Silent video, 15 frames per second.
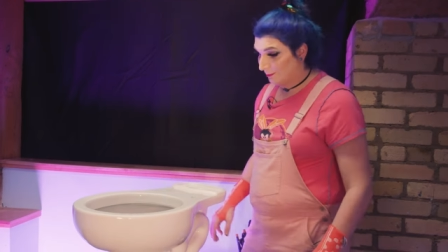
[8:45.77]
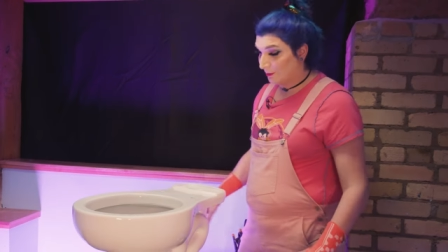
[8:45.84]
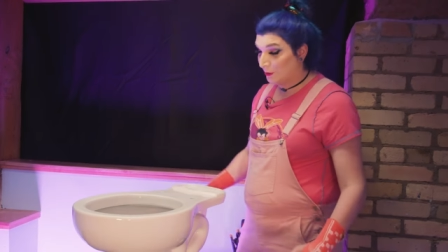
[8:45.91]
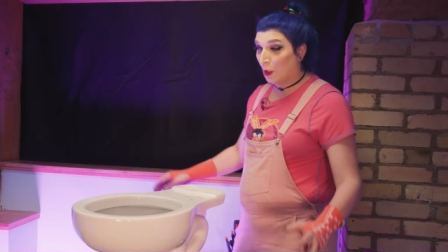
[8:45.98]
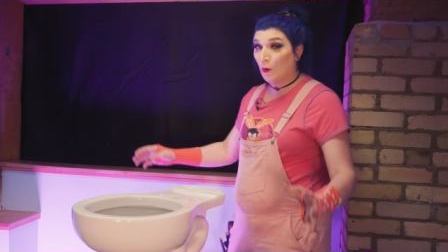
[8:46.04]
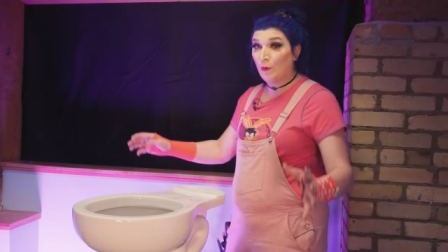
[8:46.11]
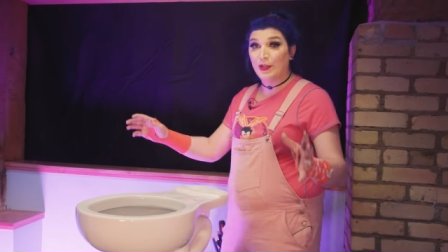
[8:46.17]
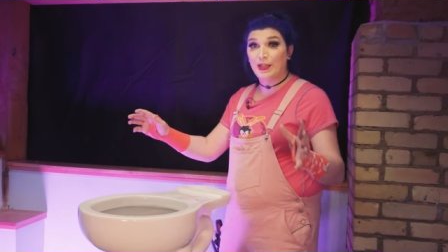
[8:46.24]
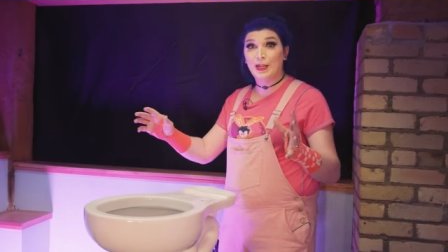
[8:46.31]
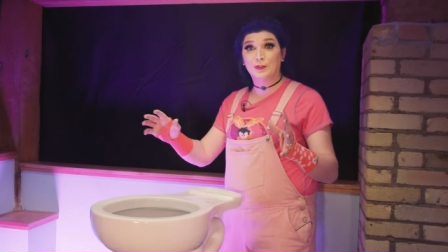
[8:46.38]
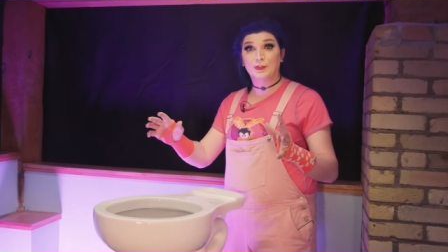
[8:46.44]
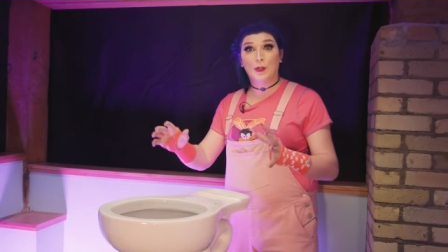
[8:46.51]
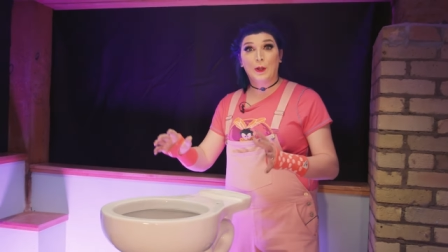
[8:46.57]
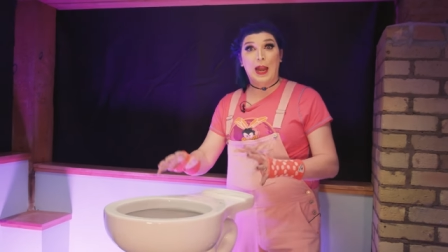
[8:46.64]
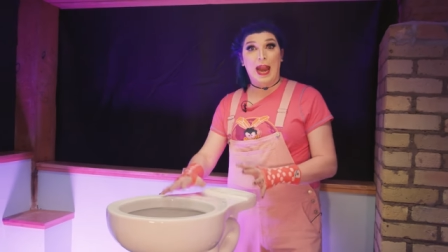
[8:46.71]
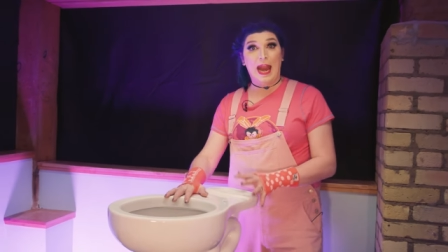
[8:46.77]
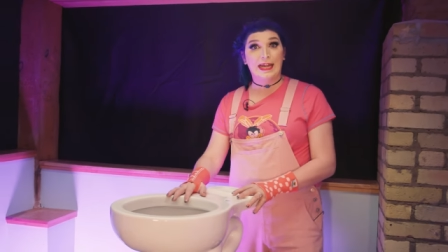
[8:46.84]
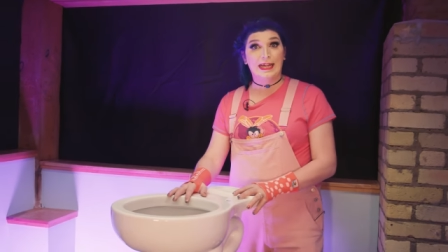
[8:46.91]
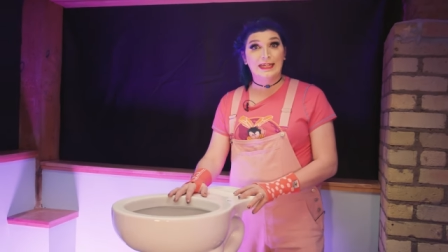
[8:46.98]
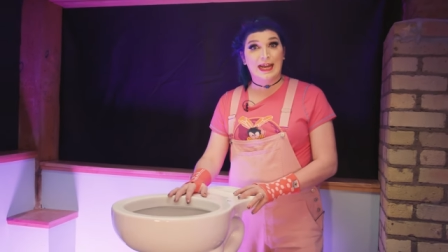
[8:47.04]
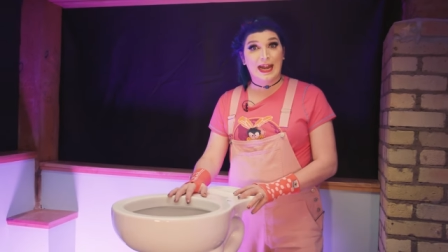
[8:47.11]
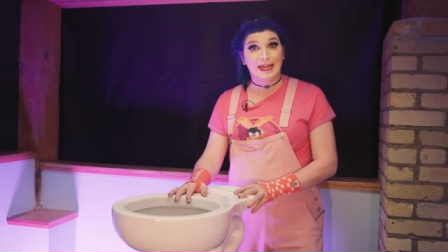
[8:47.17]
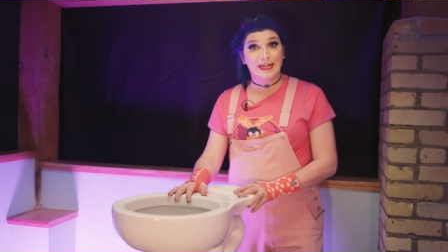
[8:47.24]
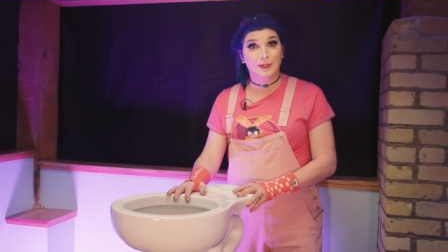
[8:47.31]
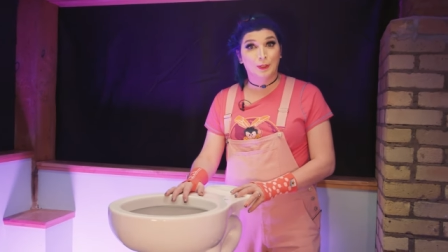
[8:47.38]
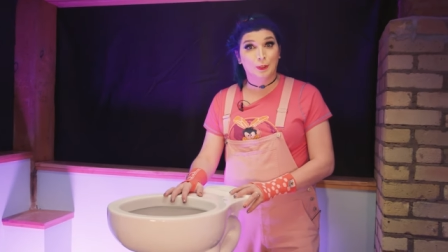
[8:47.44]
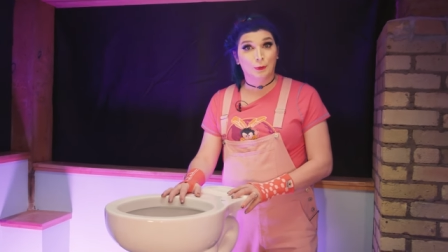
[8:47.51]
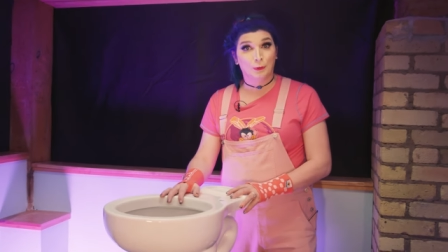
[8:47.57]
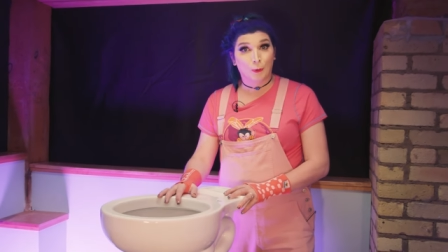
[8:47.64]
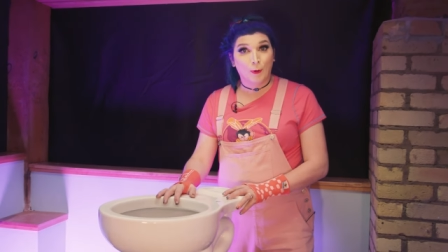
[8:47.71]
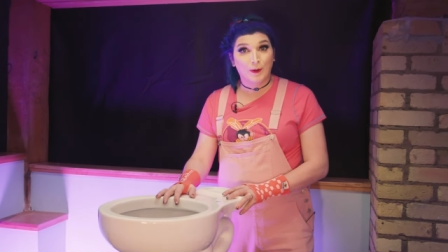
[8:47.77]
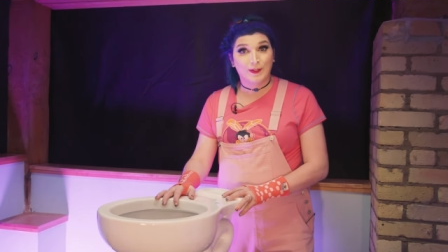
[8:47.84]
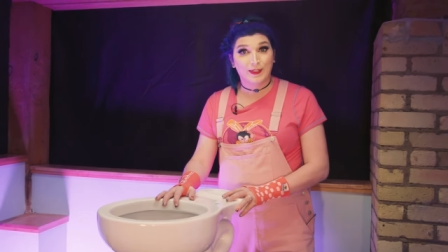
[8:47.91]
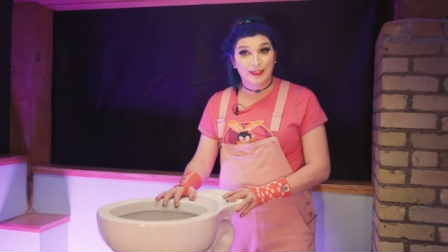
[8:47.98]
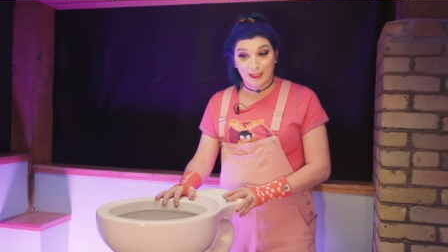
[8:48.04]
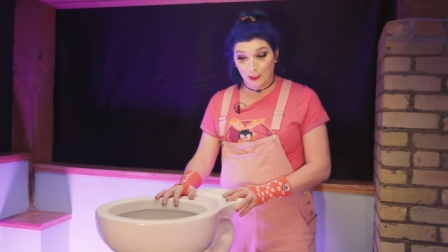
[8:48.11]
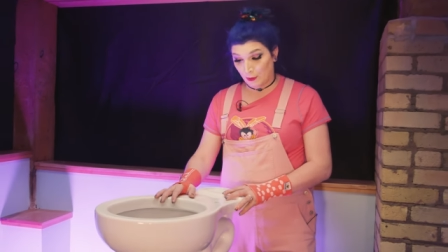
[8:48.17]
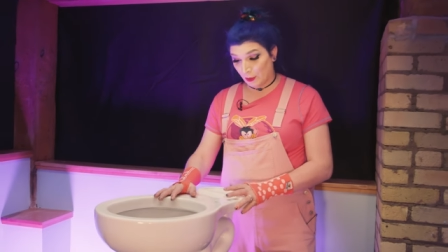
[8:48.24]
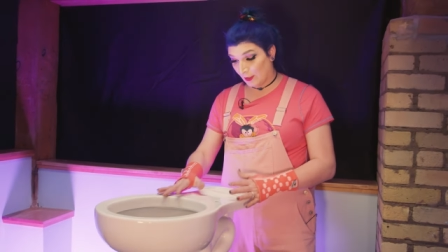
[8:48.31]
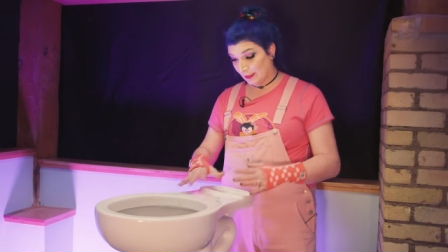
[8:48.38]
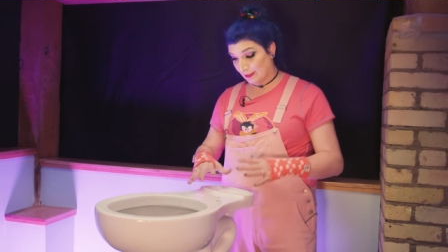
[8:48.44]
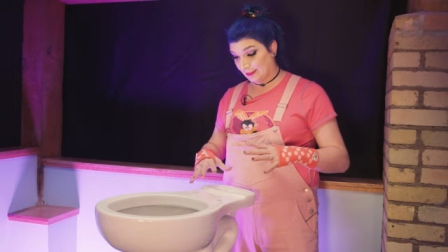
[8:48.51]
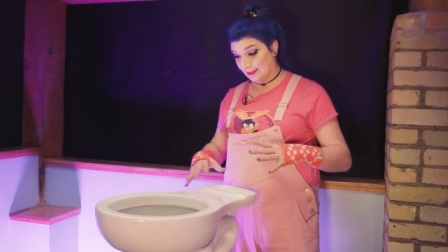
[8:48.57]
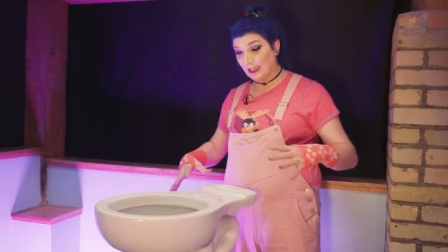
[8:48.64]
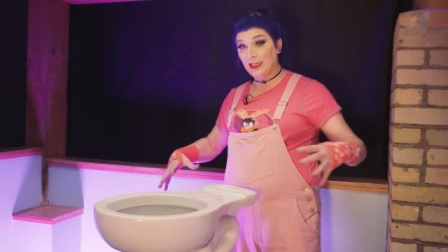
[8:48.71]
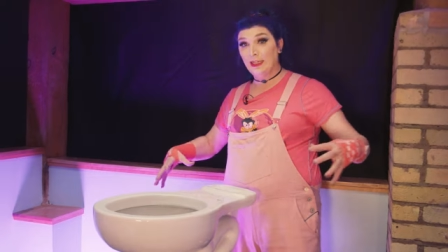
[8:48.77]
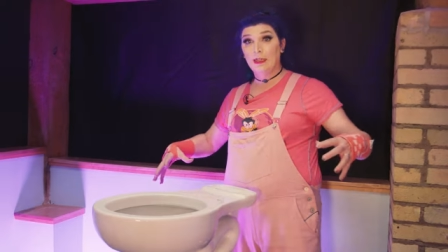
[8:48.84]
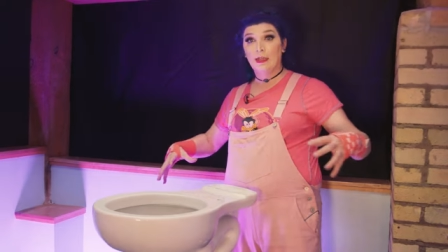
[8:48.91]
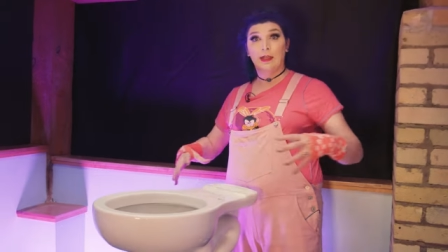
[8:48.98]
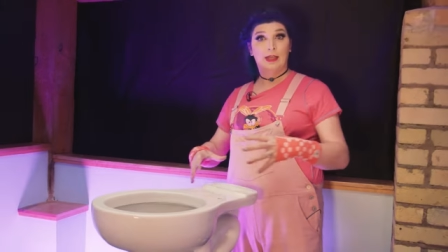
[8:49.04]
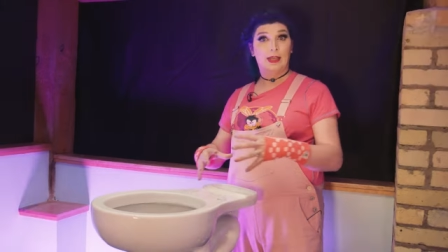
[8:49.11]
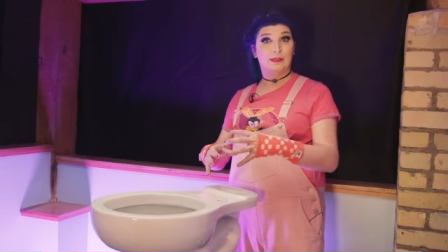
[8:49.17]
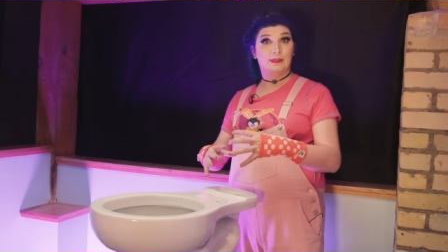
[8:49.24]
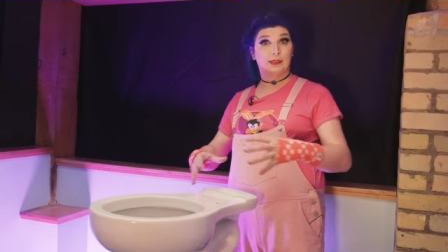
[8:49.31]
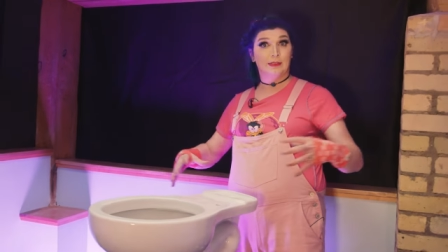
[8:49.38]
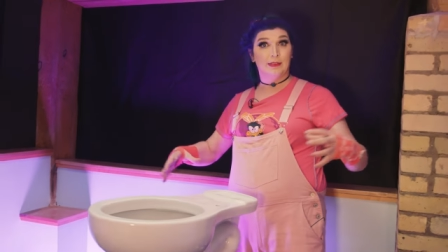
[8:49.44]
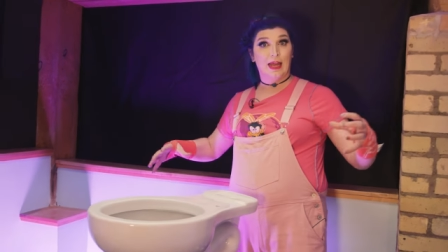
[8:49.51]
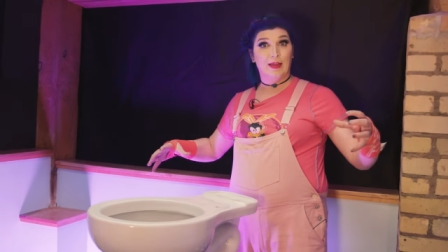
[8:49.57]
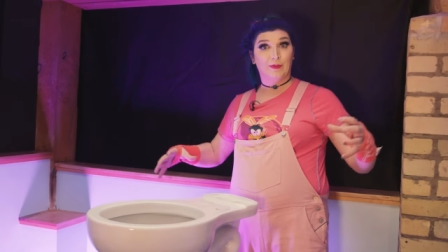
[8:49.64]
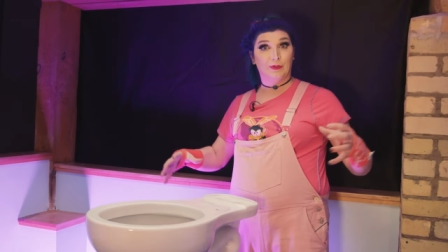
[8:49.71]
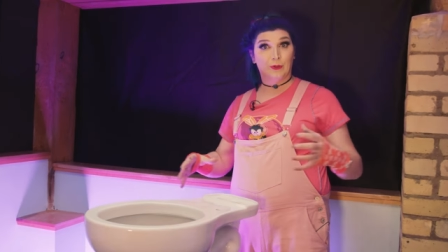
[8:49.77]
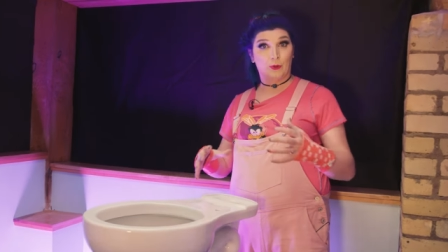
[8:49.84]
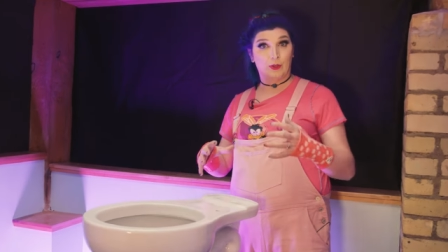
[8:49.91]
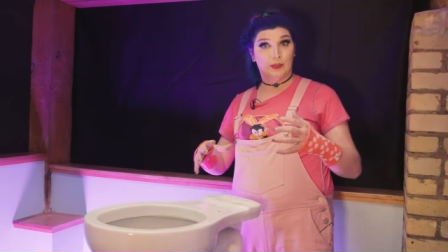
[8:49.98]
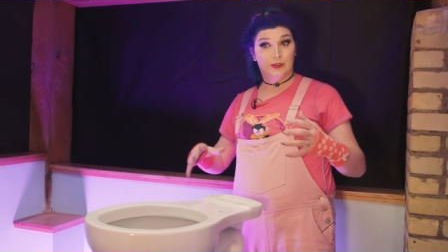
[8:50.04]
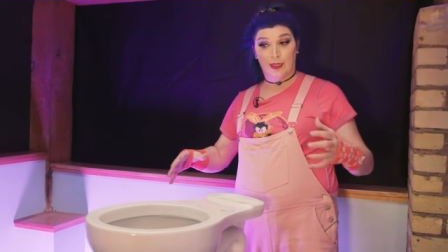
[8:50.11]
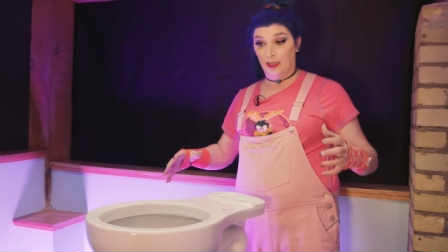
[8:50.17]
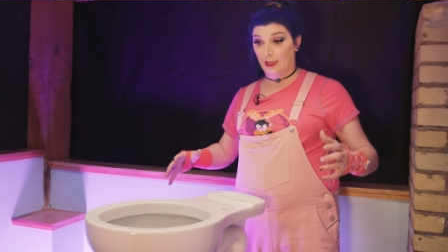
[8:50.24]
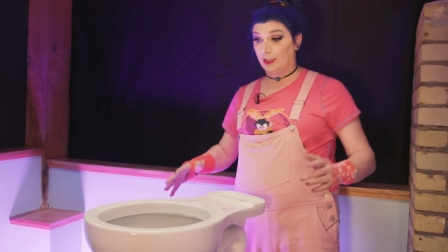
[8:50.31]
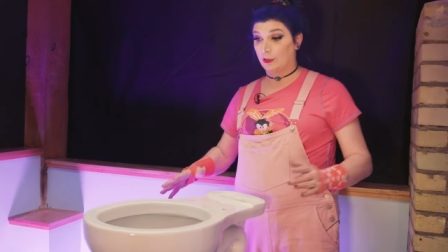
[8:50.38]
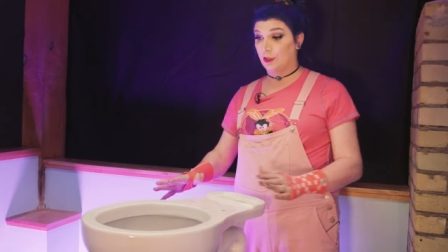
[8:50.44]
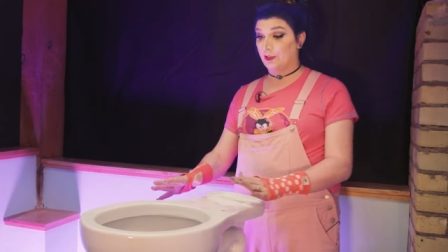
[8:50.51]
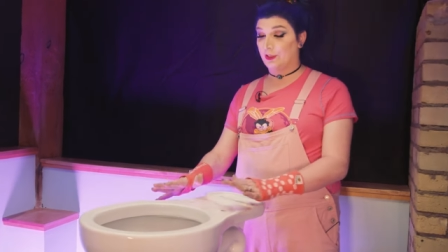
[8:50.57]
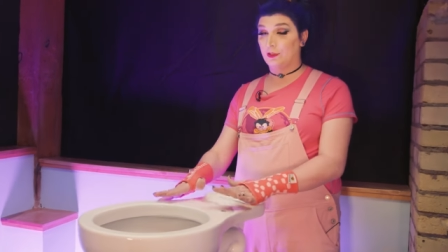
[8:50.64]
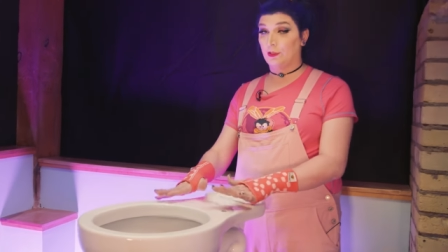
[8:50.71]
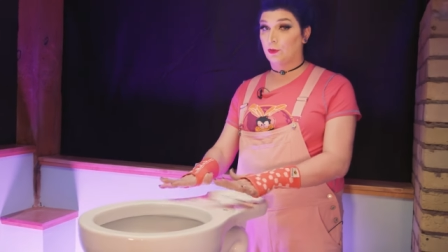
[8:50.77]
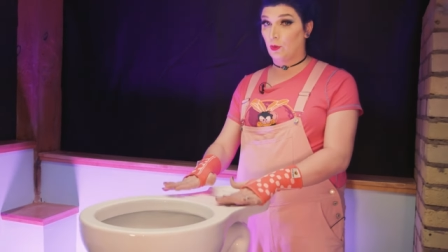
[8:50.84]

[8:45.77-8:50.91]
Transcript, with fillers: So here's our handy dandy little toilet here. You can see it doesn't have the toilet tank, it just is a